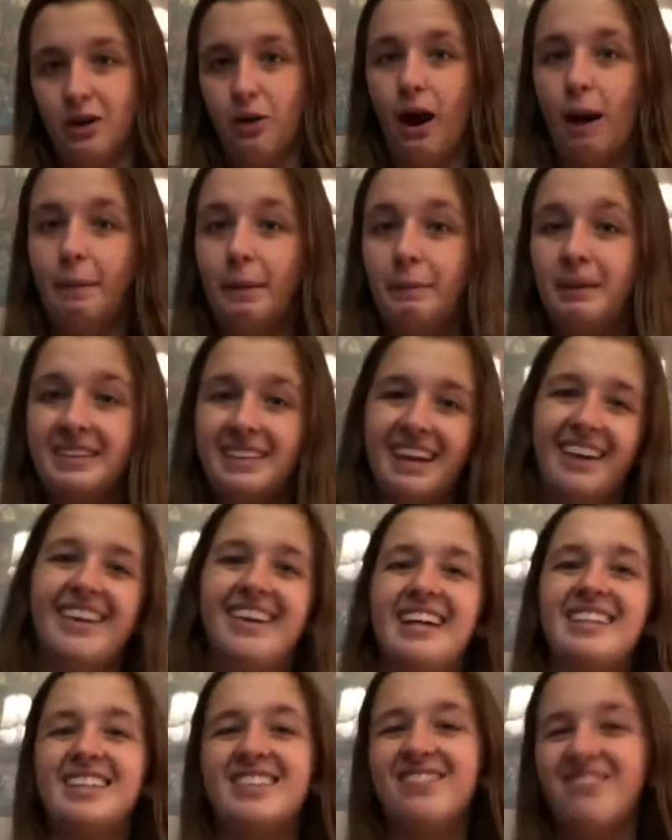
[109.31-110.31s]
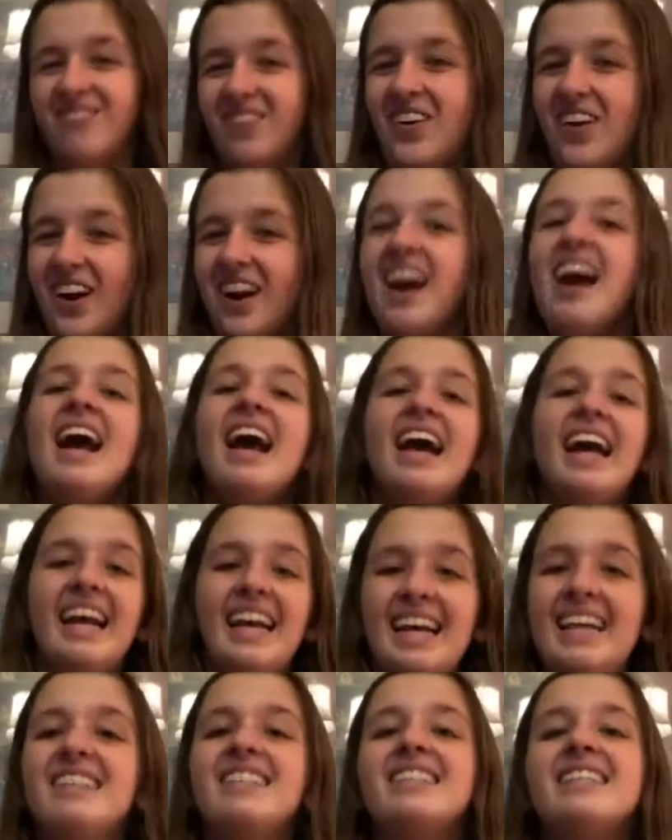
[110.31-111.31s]
So I'm going to be telling you guys some more
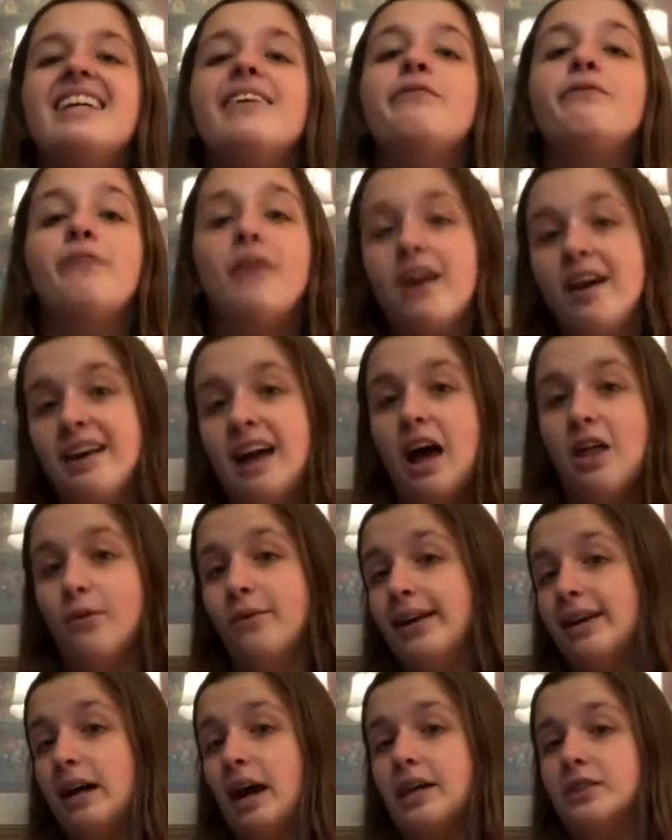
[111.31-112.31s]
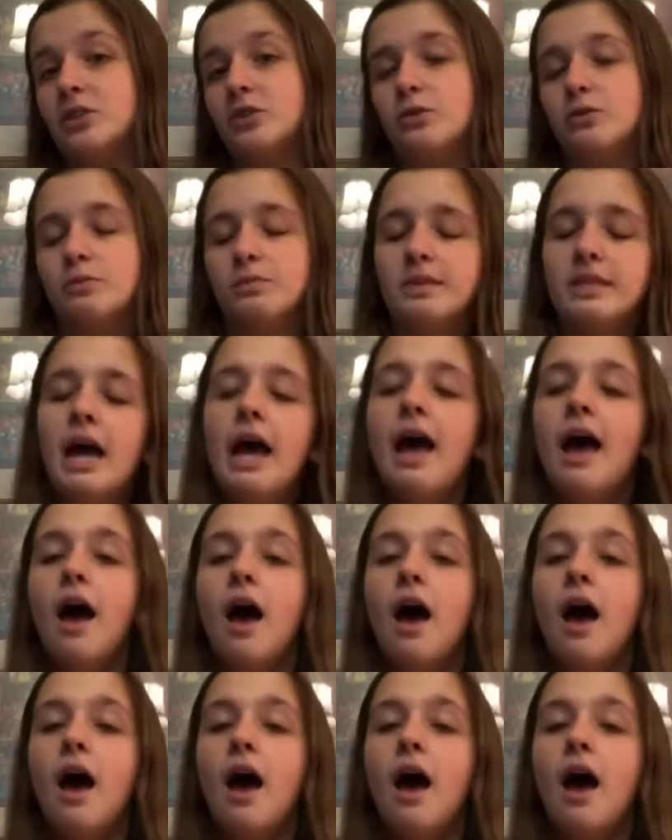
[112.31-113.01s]
easy, fun Halloween costumes.